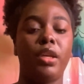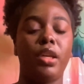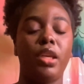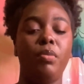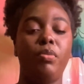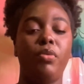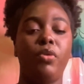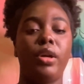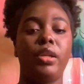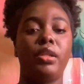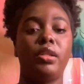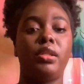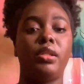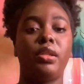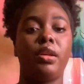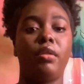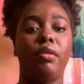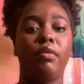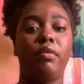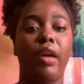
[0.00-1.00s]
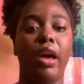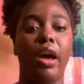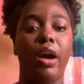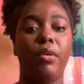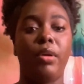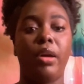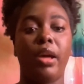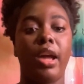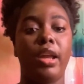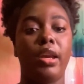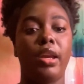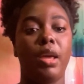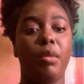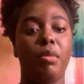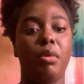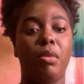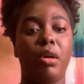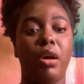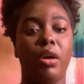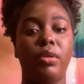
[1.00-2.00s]
key points of how it kind of came
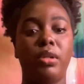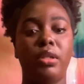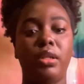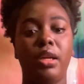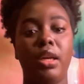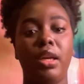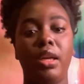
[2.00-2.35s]
about